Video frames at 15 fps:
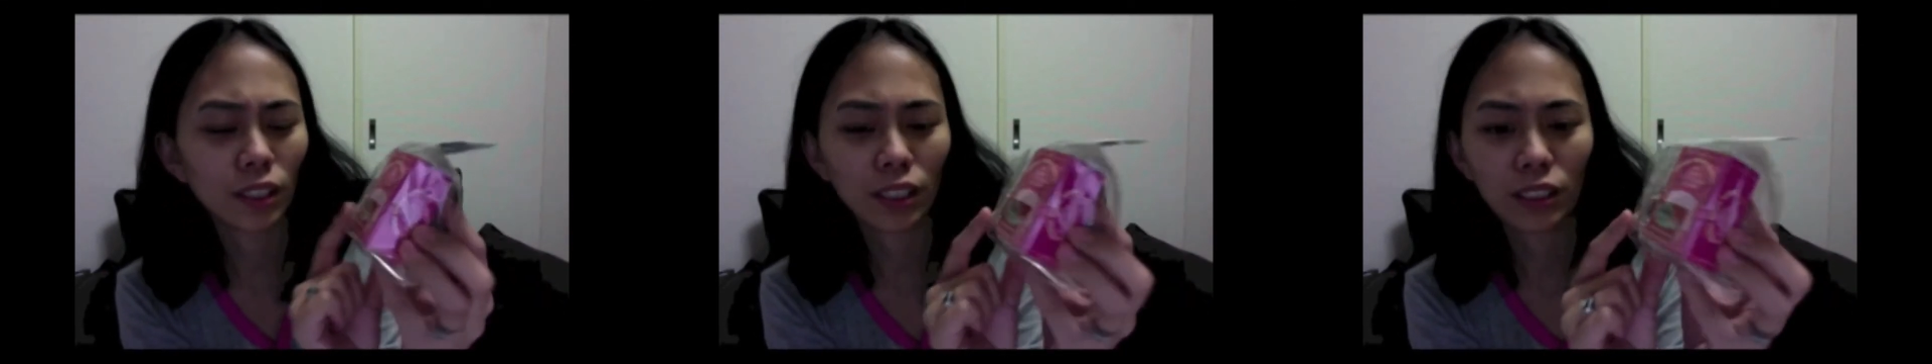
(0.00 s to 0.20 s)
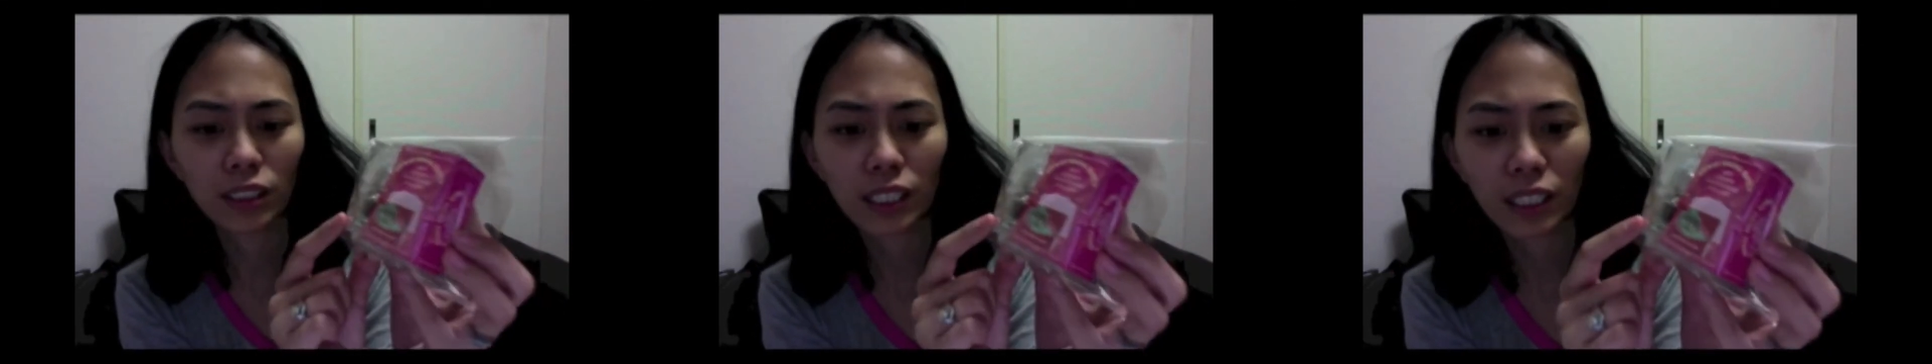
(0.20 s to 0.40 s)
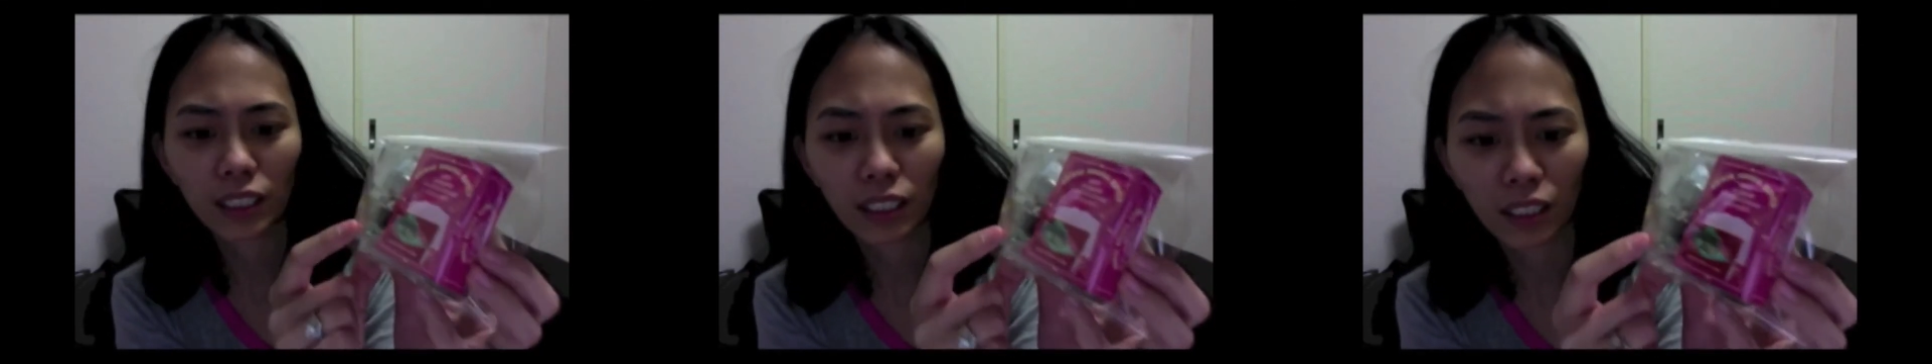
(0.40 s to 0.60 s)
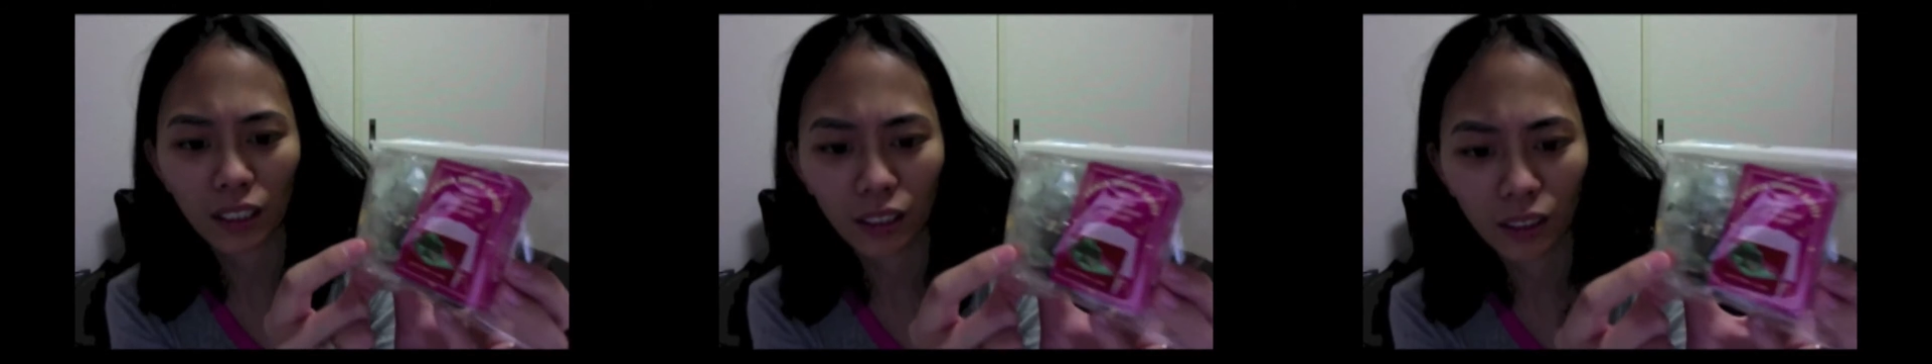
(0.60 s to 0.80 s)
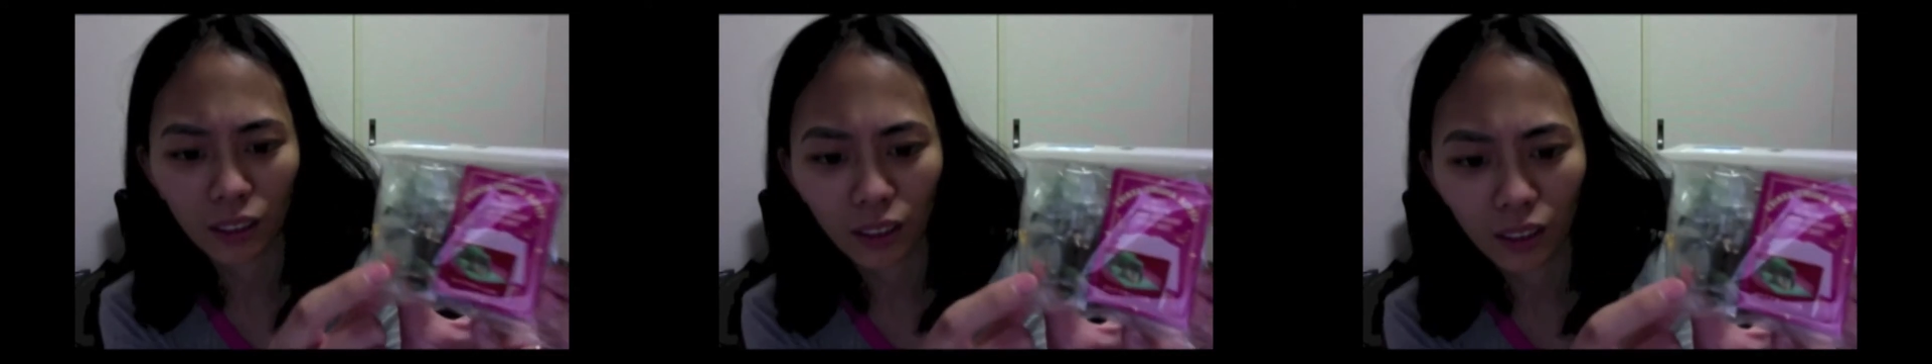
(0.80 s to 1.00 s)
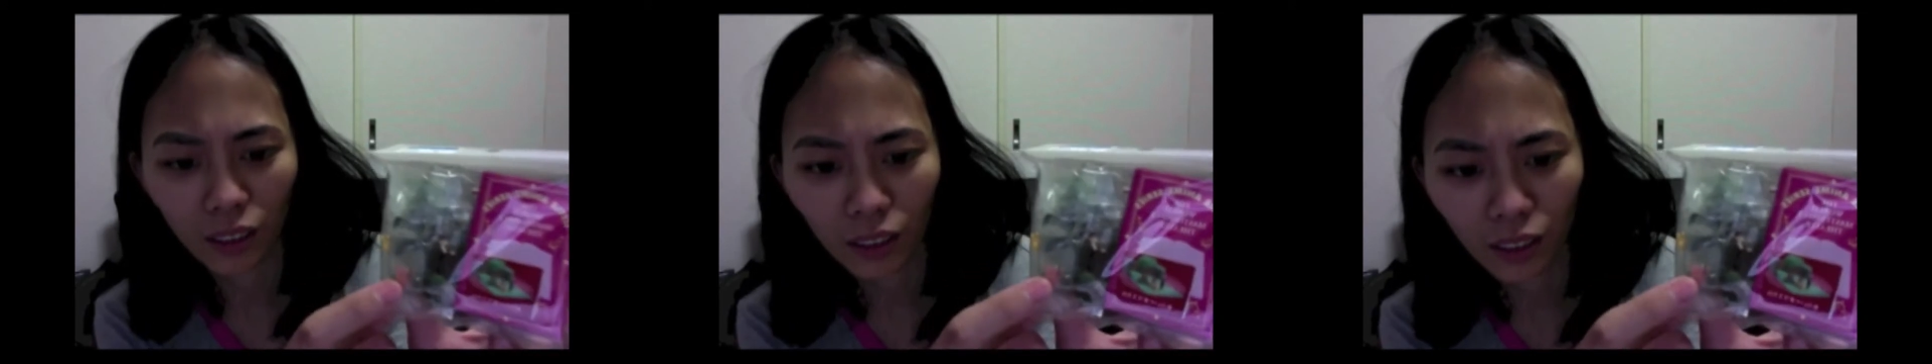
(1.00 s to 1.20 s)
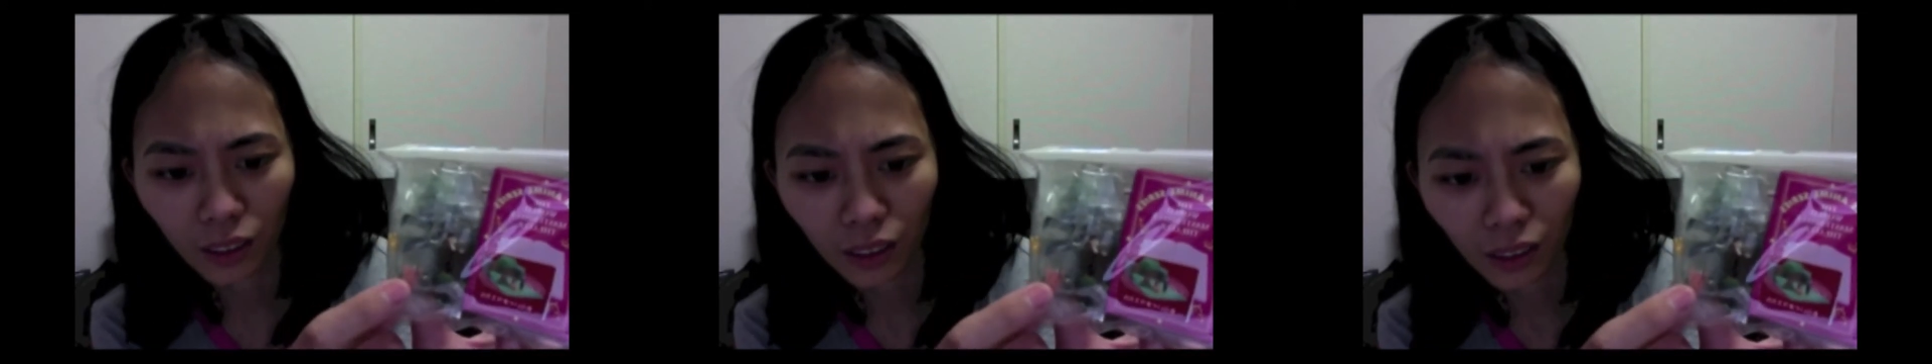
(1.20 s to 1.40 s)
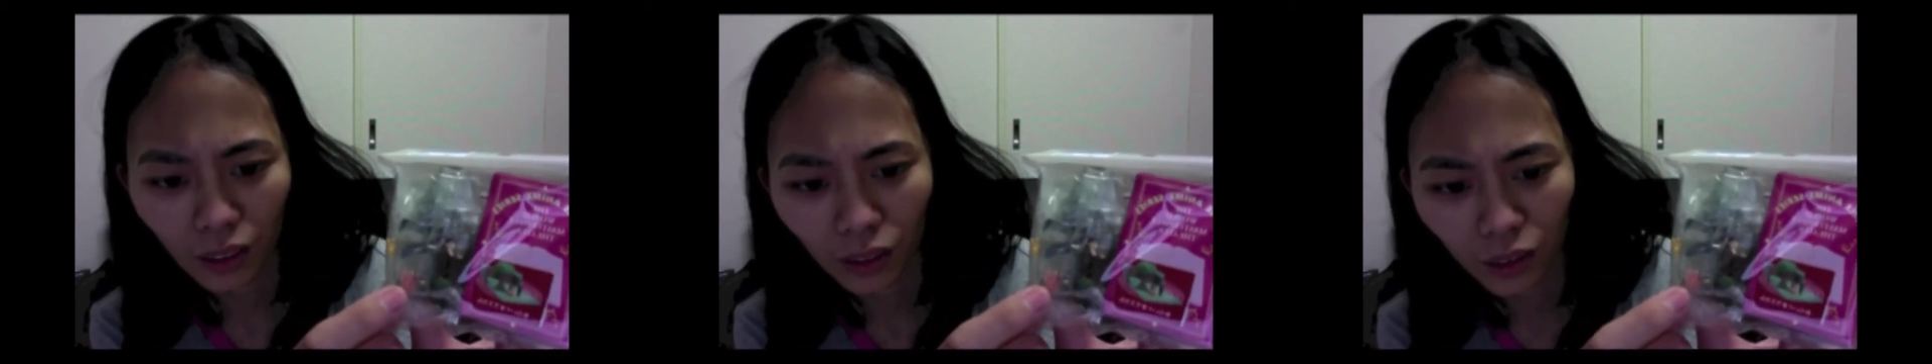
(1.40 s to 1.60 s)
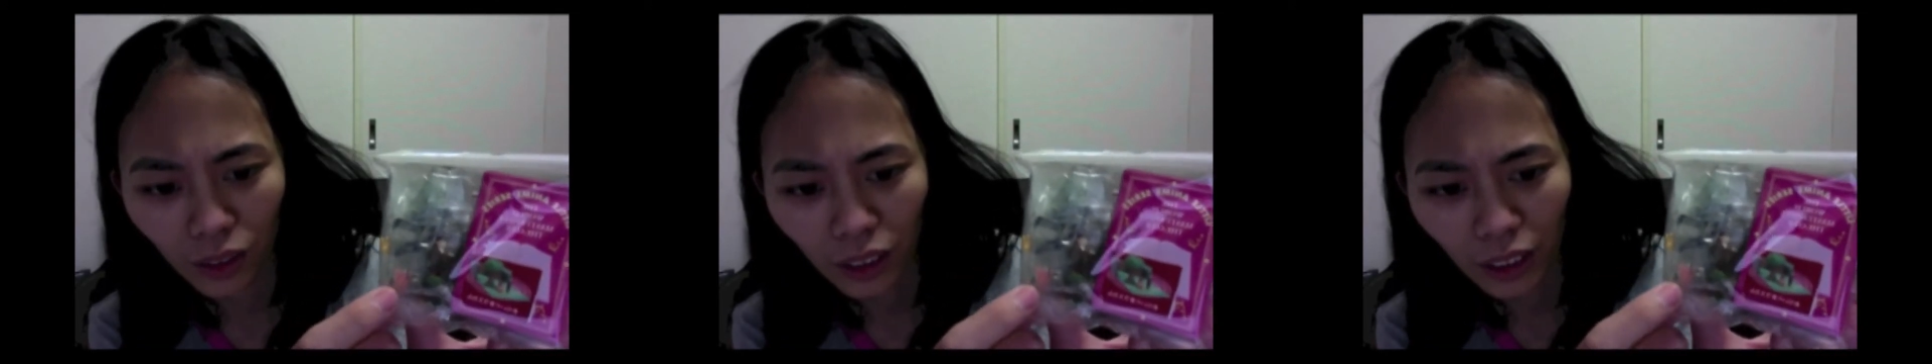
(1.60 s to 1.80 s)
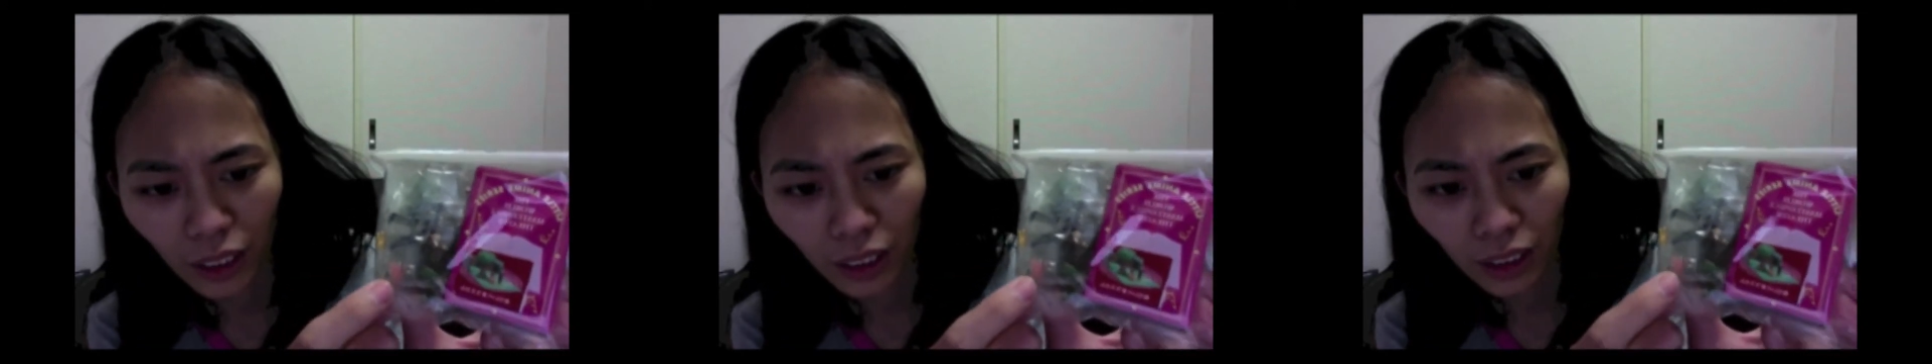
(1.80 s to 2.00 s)
And a tiny
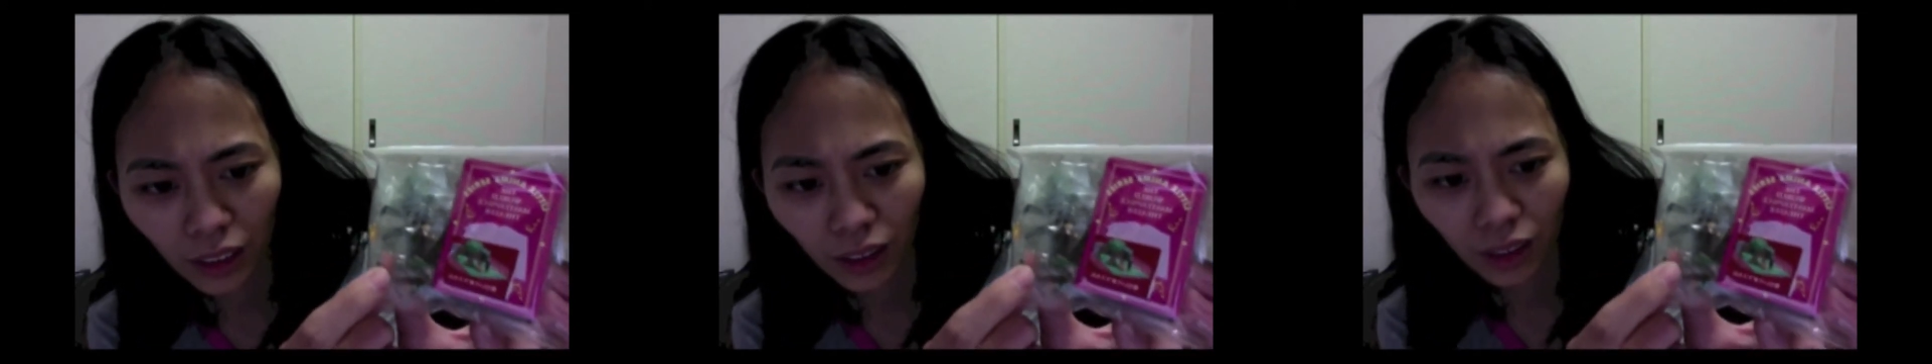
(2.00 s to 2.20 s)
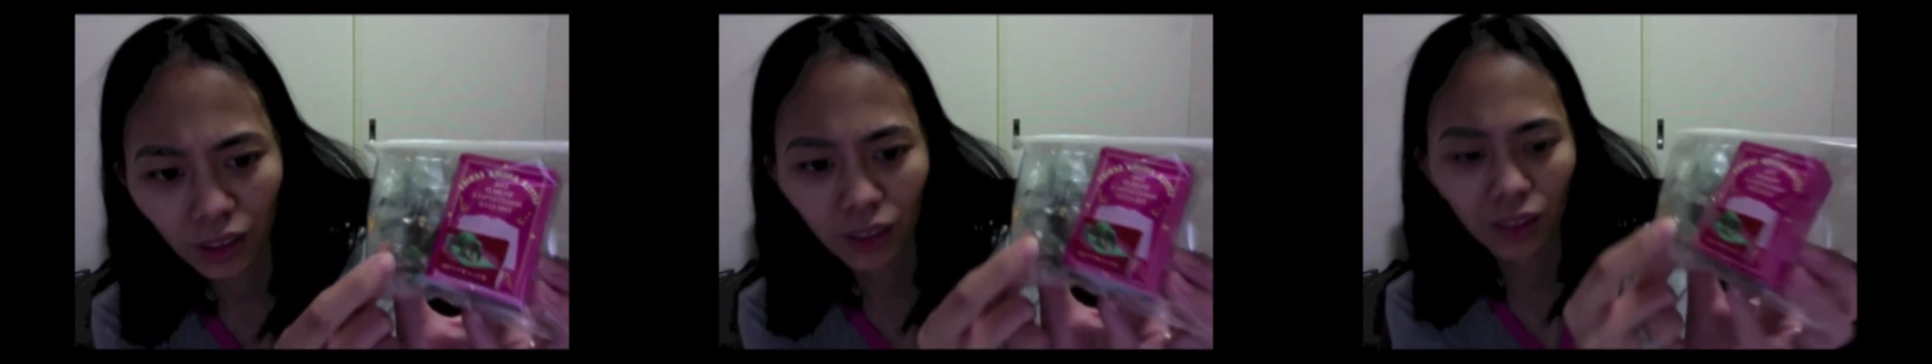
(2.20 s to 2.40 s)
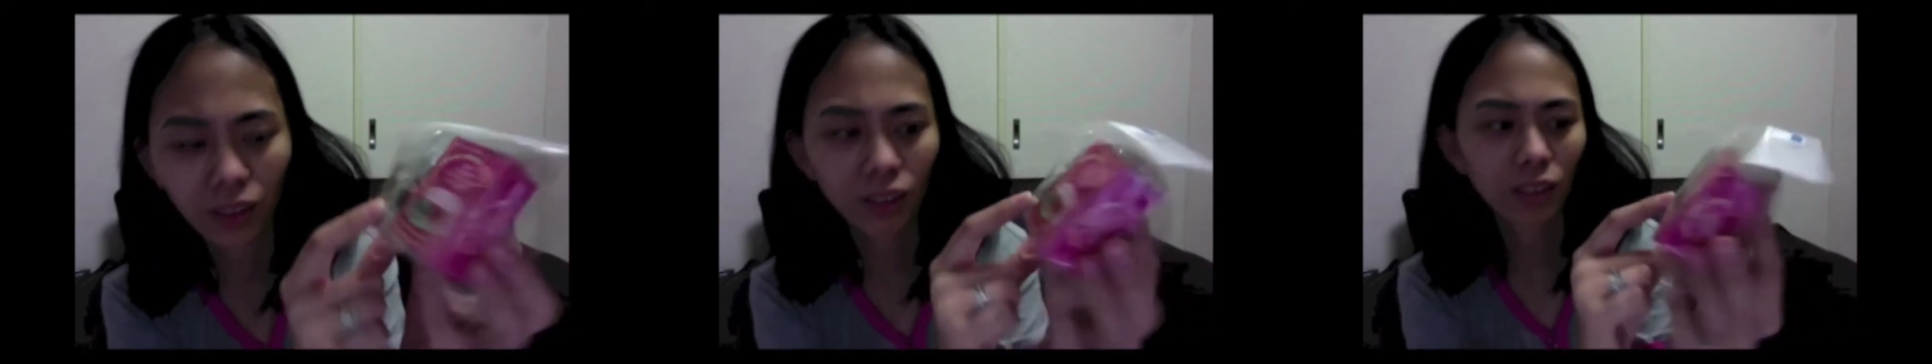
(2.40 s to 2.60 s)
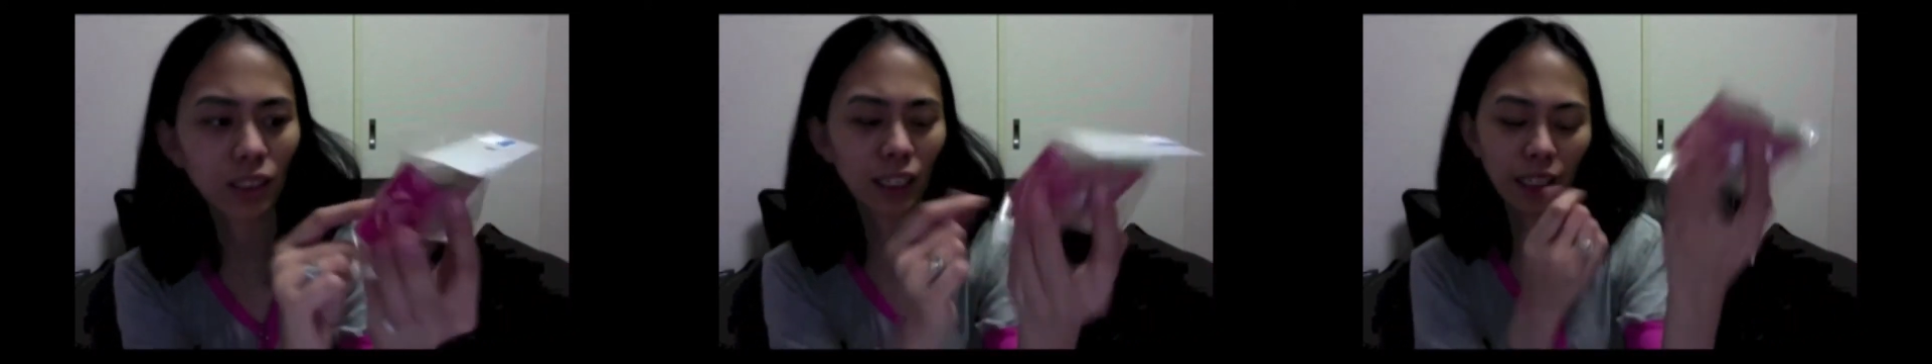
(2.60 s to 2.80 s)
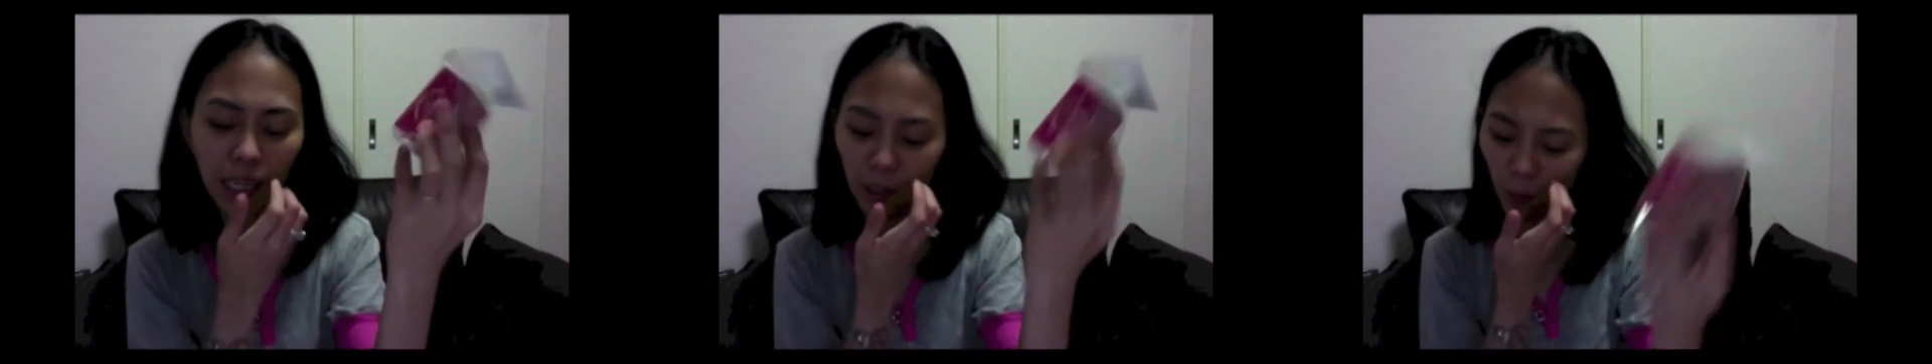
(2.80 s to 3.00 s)
girl over there.